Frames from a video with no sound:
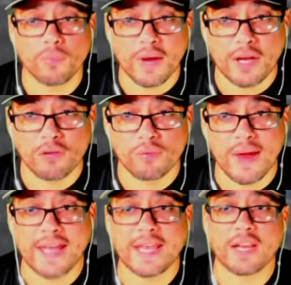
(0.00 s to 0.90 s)
the Red
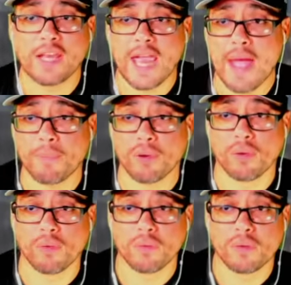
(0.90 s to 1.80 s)
Dragon
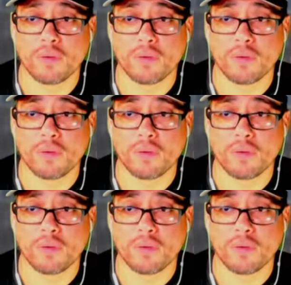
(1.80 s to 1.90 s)
capital,